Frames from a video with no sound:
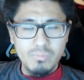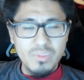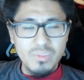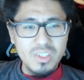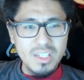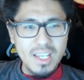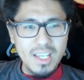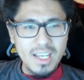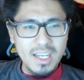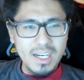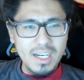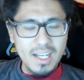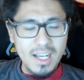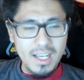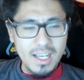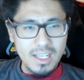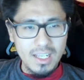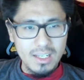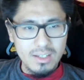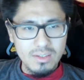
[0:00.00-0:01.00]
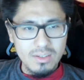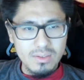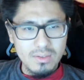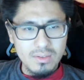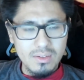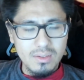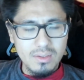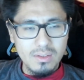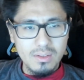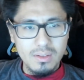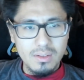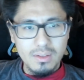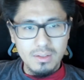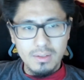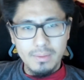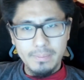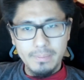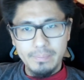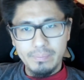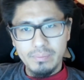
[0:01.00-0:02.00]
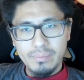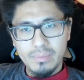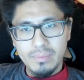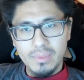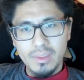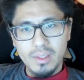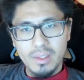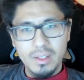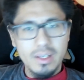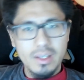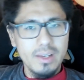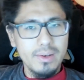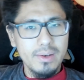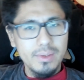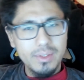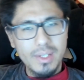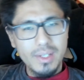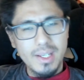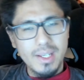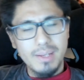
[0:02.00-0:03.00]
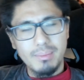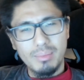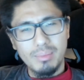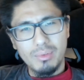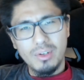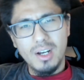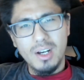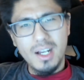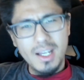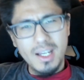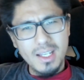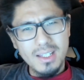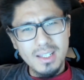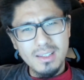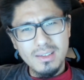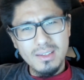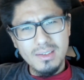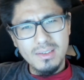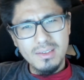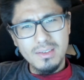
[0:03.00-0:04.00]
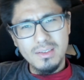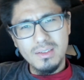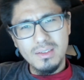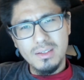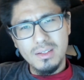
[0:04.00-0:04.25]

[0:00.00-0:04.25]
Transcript: second highest. It was like bronze,